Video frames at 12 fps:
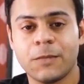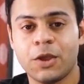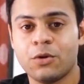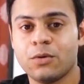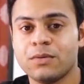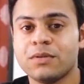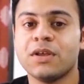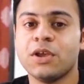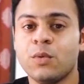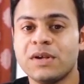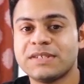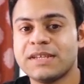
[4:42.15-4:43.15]
the
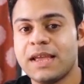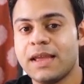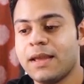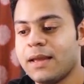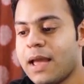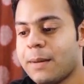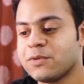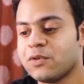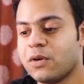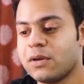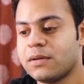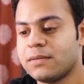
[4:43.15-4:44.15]
USA
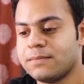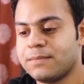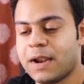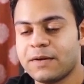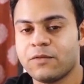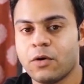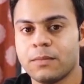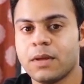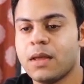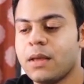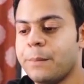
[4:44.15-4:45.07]
Amazon platform.